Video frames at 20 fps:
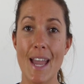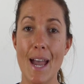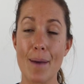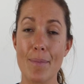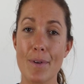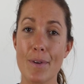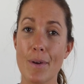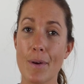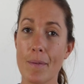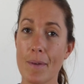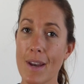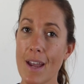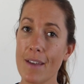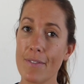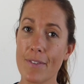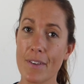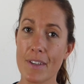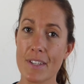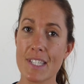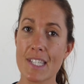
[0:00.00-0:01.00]
now, but not when
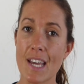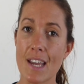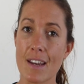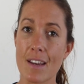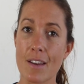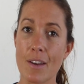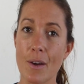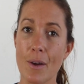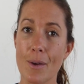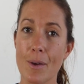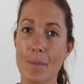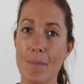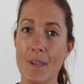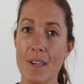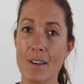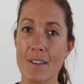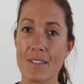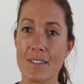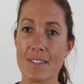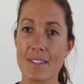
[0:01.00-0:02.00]
I first started yoga,
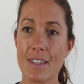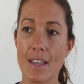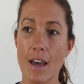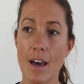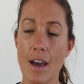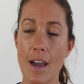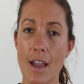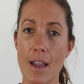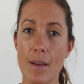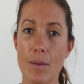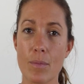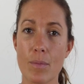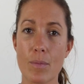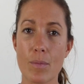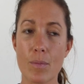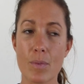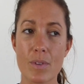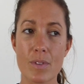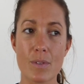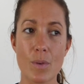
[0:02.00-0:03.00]
because I
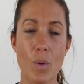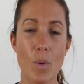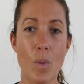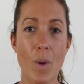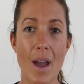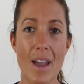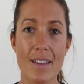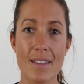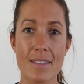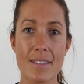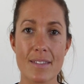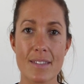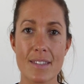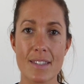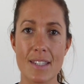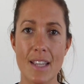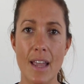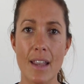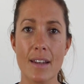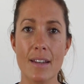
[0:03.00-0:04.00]
was always
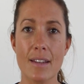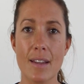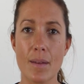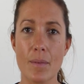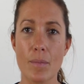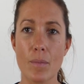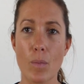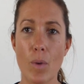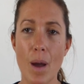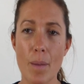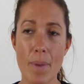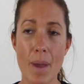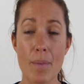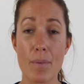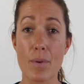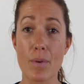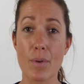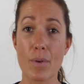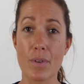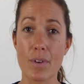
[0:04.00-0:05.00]
stunned at why
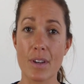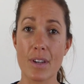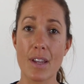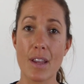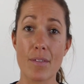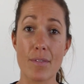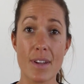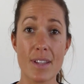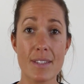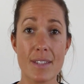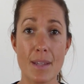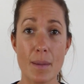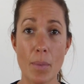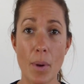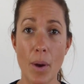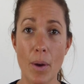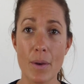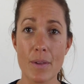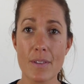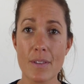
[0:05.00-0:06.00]
people called it a resting
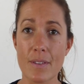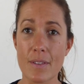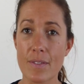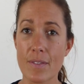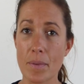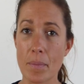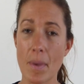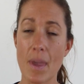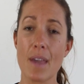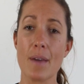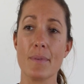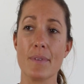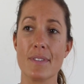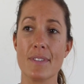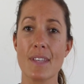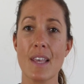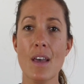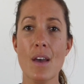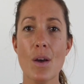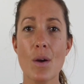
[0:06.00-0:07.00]
pose, because for me it
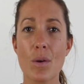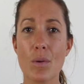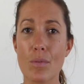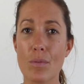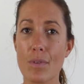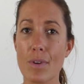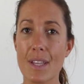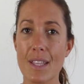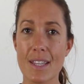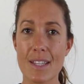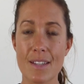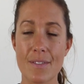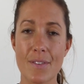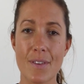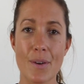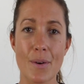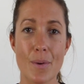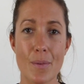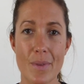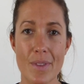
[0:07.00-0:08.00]
was really
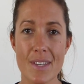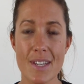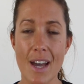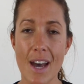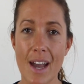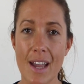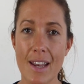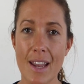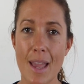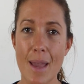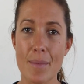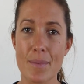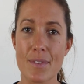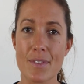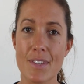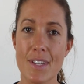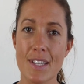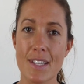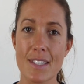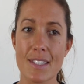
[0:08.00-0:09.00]
difficult with tight
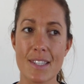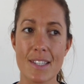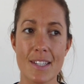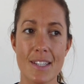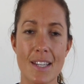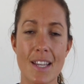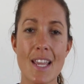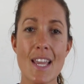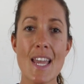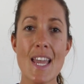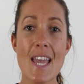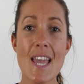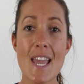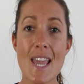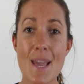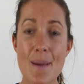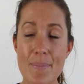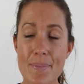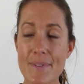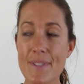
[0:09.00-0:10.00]
hamstrings and
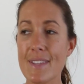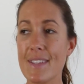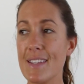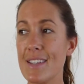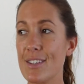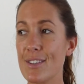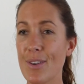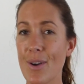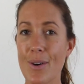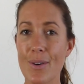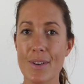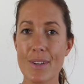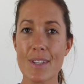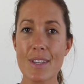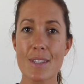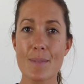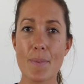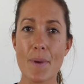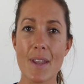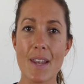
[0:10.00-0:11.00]
hips and
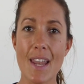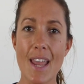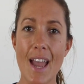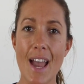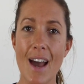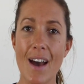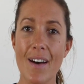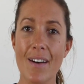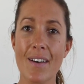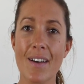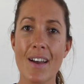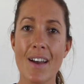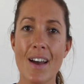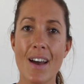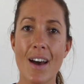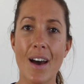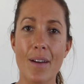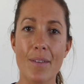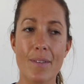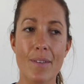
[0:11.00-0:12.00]
shoulders. But now
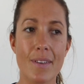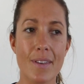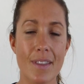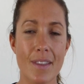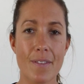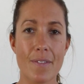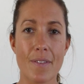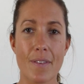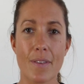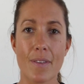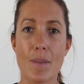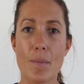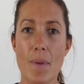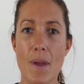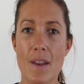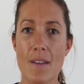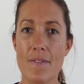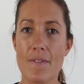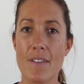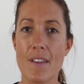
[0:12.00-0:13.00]
I really feel the
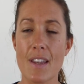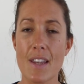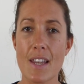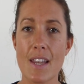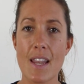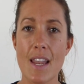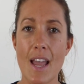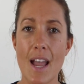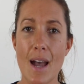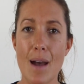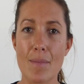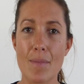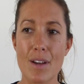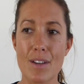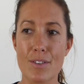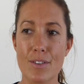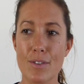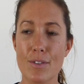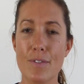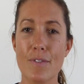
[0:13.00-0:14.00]
benefit.
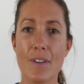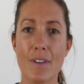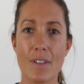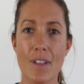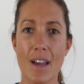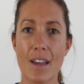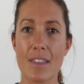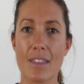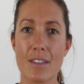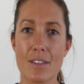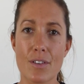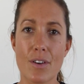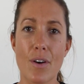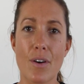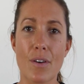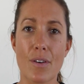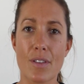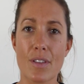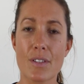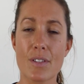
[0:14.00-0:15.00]
I do feel like the
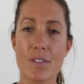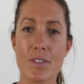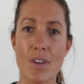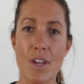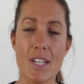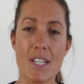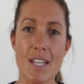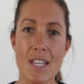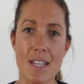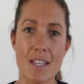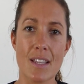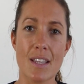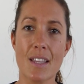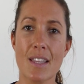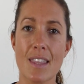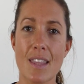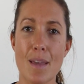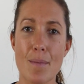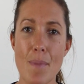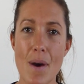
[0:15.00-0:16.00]
dog that's stretching
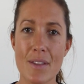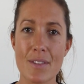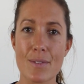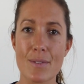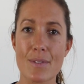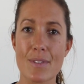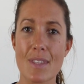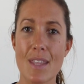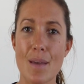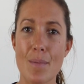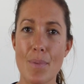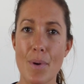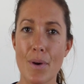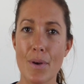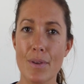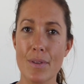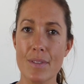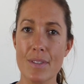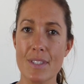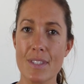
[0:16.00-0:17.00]
their muscles and their
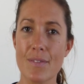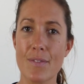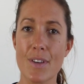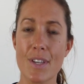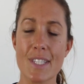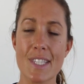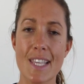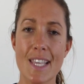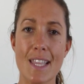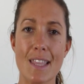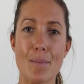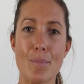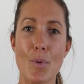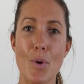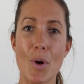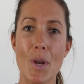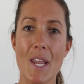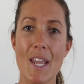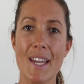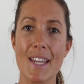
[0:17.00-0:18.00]
bones first thing in the
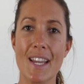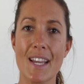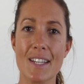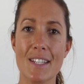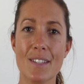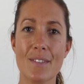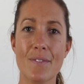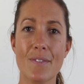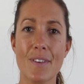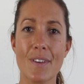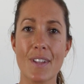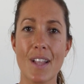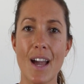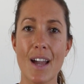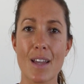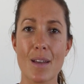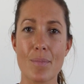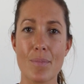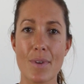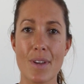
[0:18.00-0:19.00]
morning, and I just feel
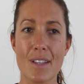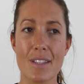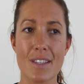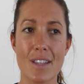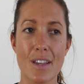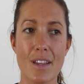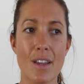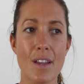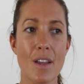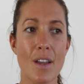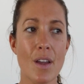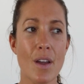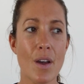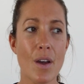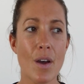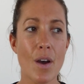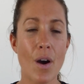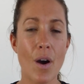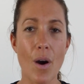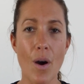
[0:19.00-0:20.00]
like it brings a
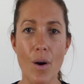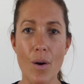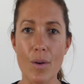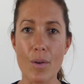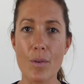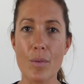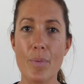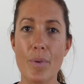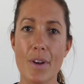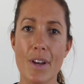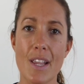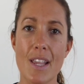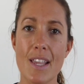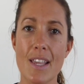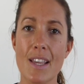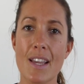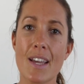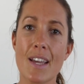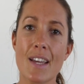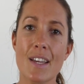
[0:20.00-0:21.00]
whole
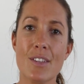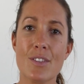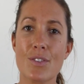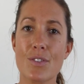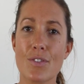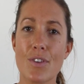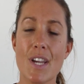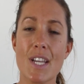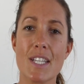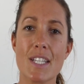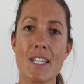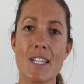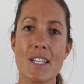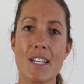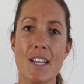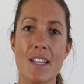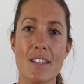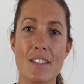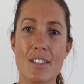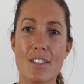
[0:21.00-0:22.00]
body
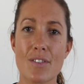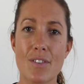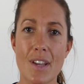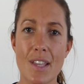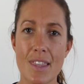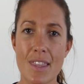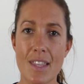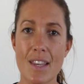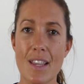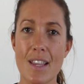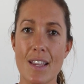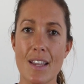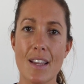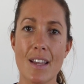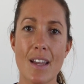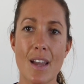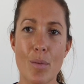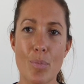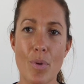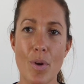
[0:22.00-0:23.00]
stretch and
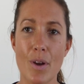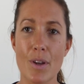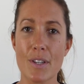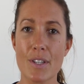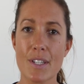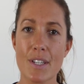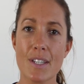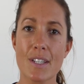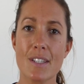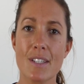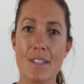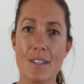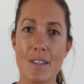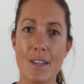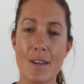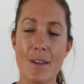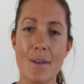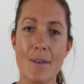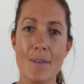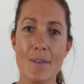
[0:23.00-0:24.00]
strengthening approach
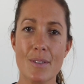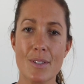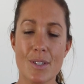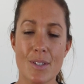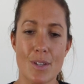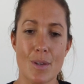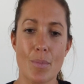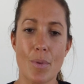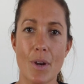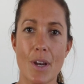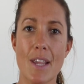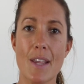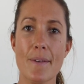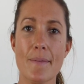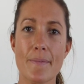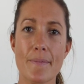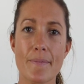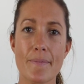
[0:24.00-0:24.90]
to your body.